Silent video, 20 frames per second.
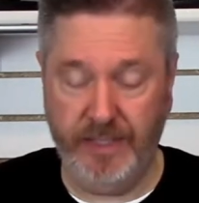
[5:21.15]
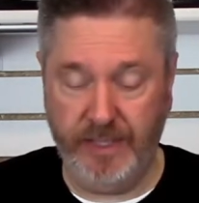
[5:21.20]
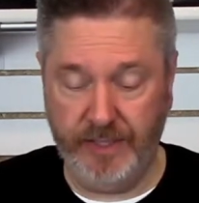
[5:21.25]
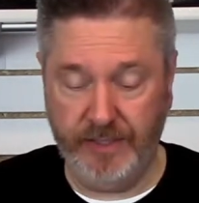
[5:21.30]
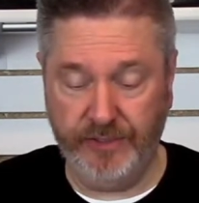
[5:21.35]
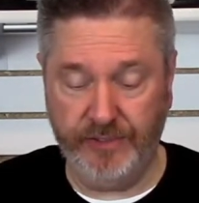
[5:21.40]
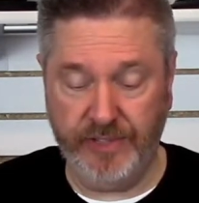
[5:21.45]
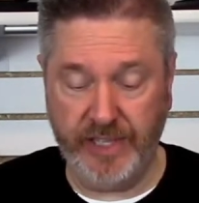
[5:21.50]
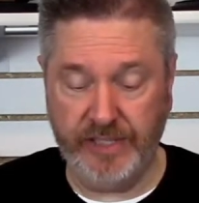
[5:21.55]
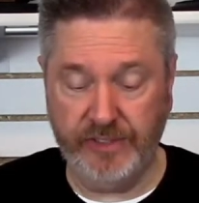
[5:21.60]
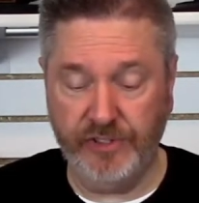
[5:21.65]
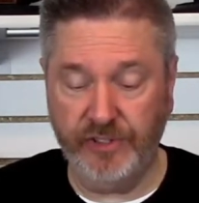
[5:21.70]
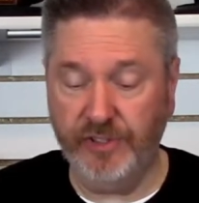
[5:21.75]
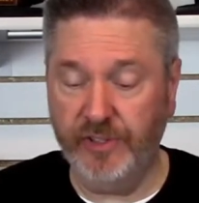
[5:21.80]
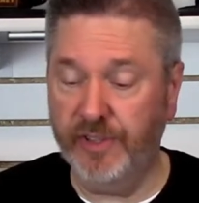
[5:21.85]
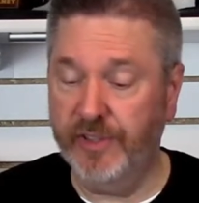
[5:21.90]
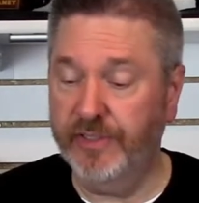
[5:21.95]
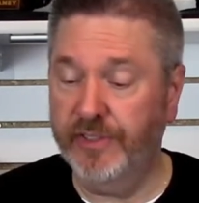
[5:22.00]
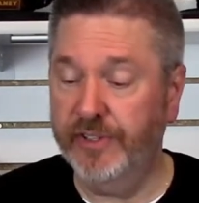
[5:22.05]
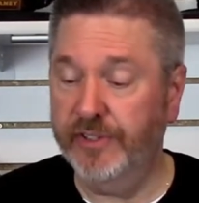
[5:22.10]
is they just,
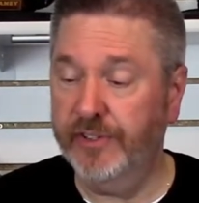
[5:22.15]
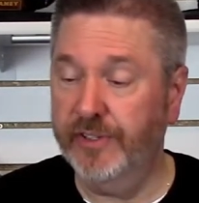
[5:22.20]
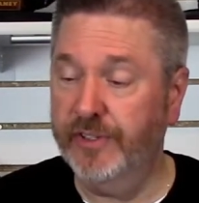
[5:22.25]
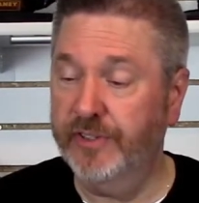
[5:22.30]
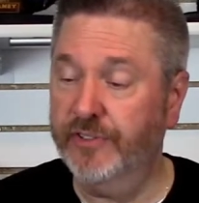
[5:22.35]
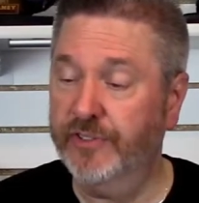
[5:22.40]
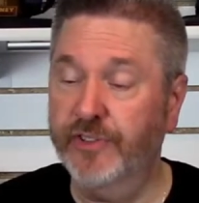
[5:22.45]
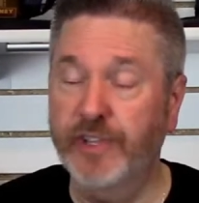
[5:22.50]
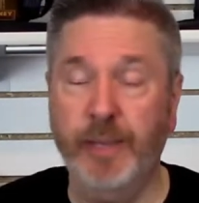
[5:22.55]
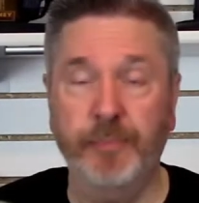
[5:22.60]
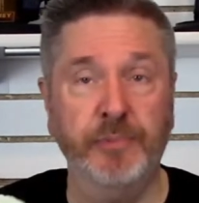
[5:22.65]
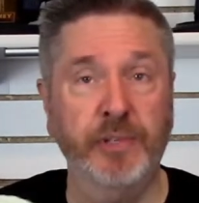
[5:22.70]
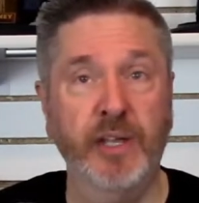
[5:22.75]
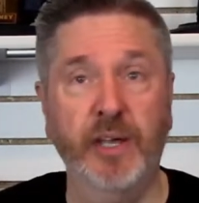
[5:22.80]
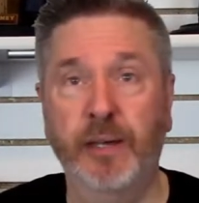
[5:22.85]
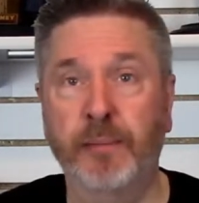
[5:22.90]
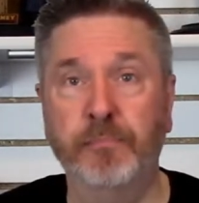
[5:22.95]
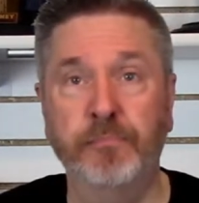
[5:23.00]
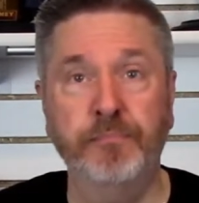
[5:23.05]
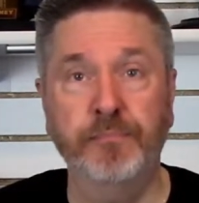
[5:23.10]
it stepped
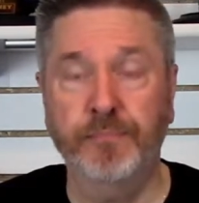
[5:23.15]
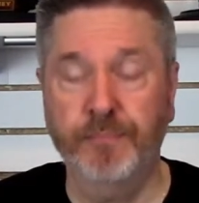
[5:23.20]
up.